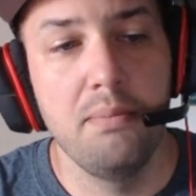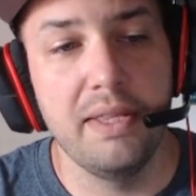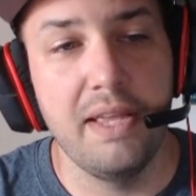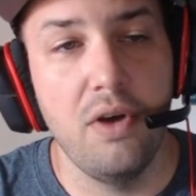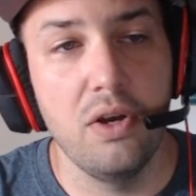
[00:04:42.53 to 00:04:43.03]

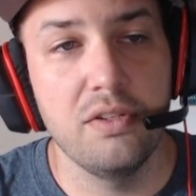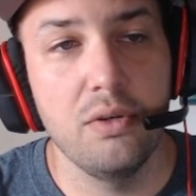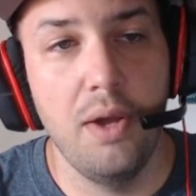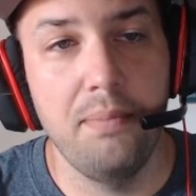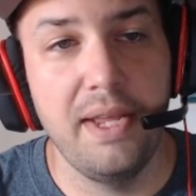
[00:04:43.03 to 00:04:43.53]
But they've
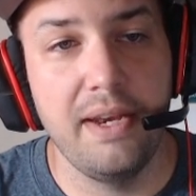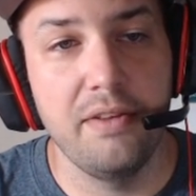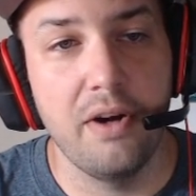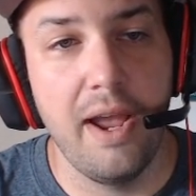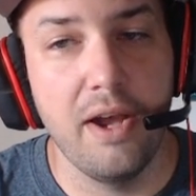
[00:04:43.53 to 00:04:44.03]
also
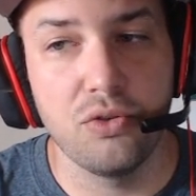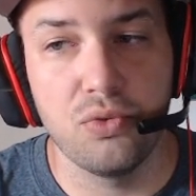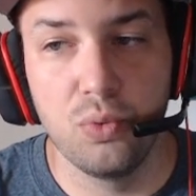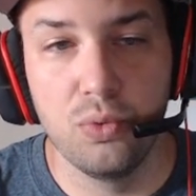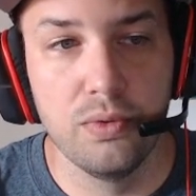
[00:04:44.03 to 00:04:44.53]
updated their
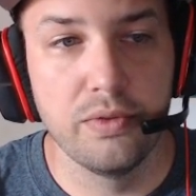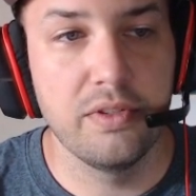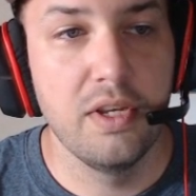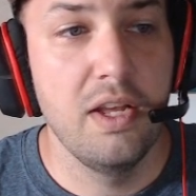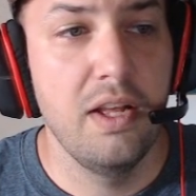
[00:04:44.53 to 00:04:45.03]
house
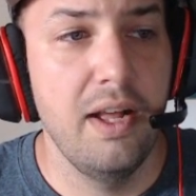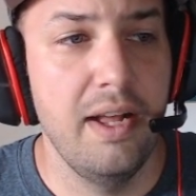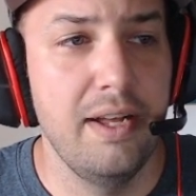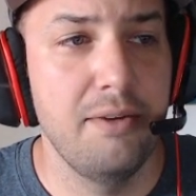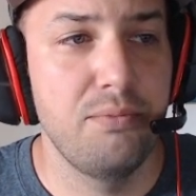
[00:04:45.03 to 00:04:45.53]
rules.
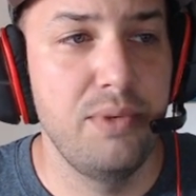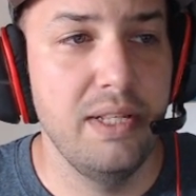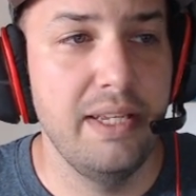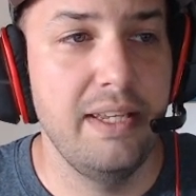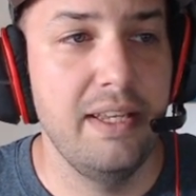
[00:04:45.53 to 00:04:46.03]

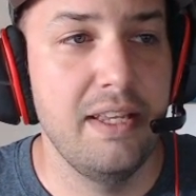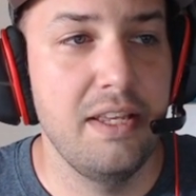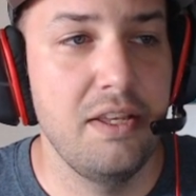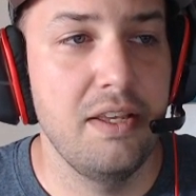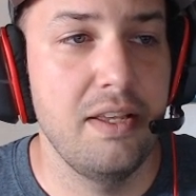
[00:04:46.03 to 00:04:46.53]
Really,
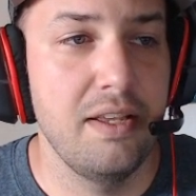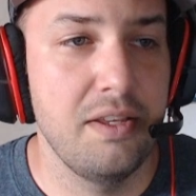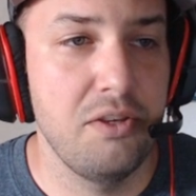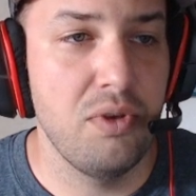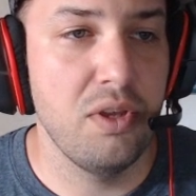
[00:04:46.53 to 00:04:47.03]

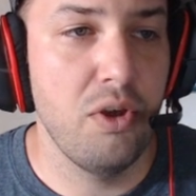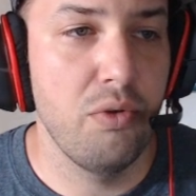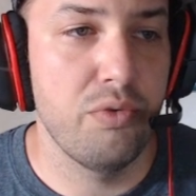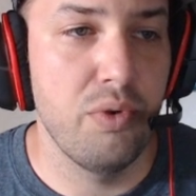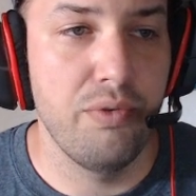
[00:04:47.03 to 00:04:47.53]
you can
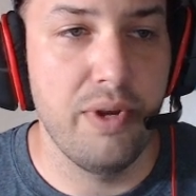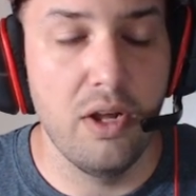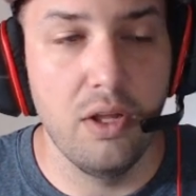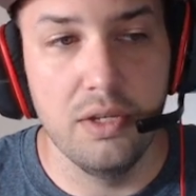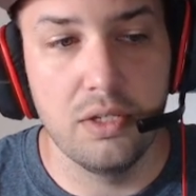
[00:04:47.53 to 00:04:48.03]
go through and
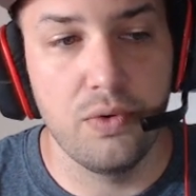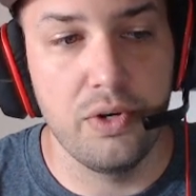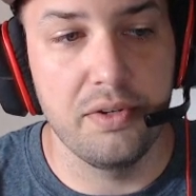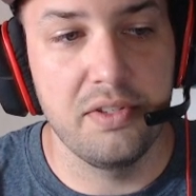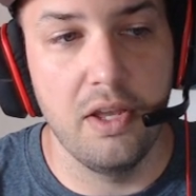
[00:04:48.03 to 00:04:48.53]
read all this for
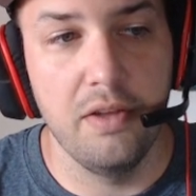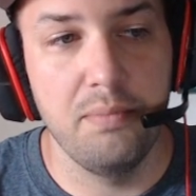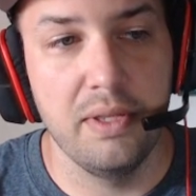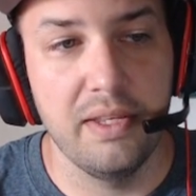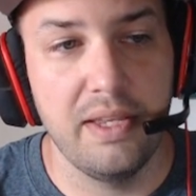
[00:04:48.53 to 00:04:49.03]

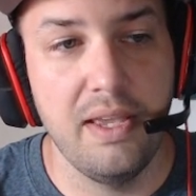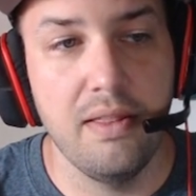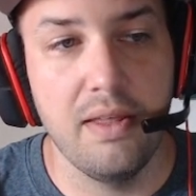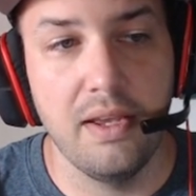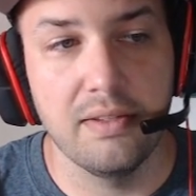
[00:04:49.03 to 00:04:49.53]
yourself, but the
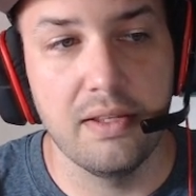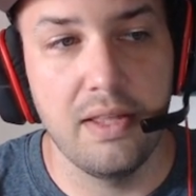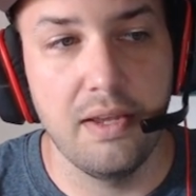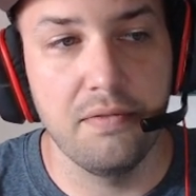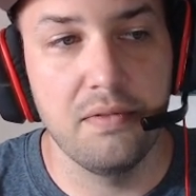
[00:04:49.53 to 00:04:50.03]
key things
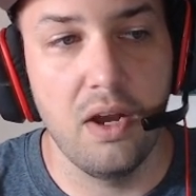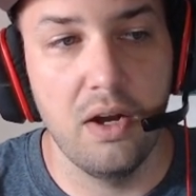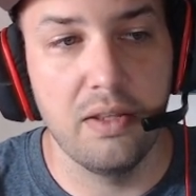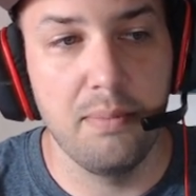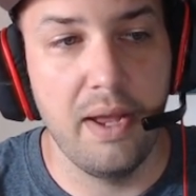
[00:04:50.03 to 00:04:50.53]
that they've
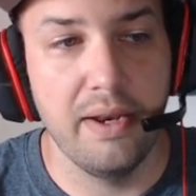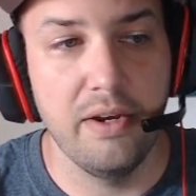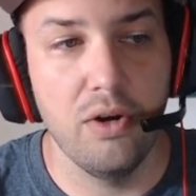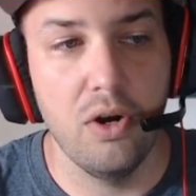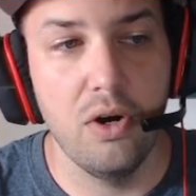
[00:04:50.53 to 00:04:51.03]
talked about
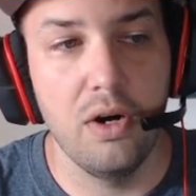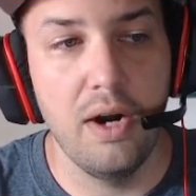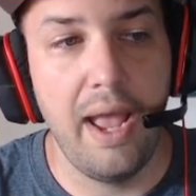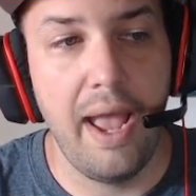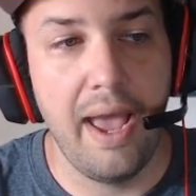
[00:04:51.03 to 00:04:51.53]
here
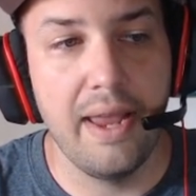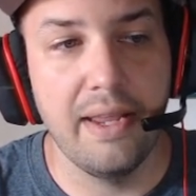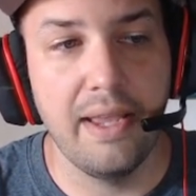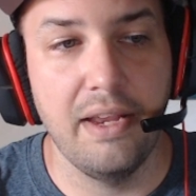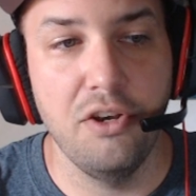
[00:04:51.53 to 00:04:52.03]
are
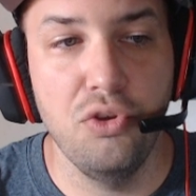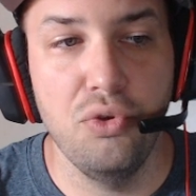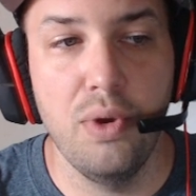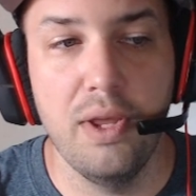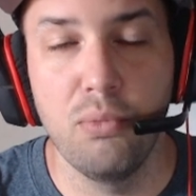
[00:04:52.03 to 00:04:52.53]
adding a
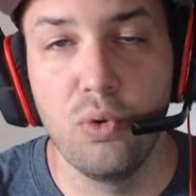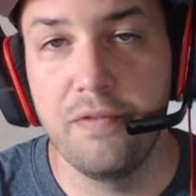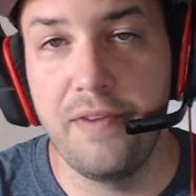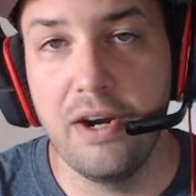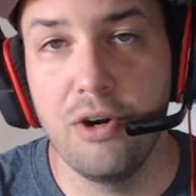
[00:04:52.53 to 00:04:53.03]
new and
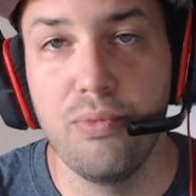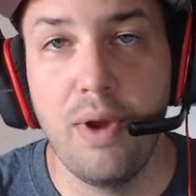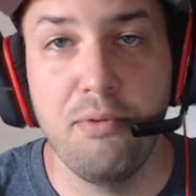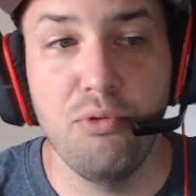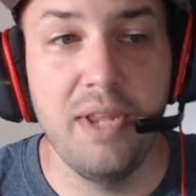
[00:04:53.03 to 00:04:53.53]
more fair
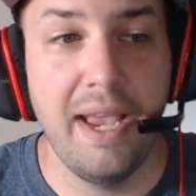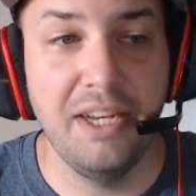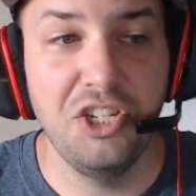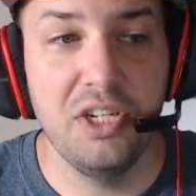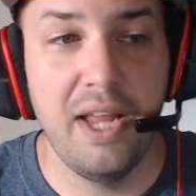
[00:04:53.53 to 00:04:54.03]

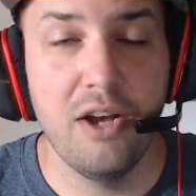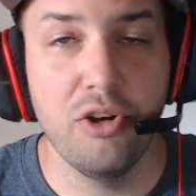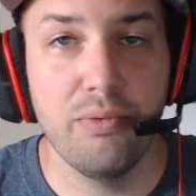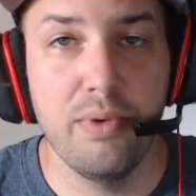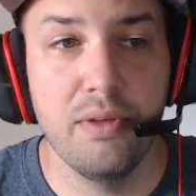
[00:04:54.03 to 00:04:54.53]
reputation
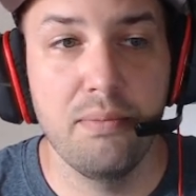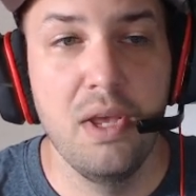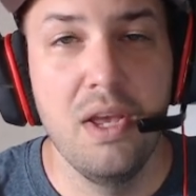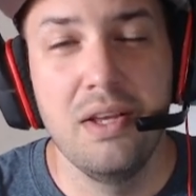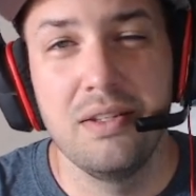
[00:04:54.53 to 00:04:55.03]
algorithm.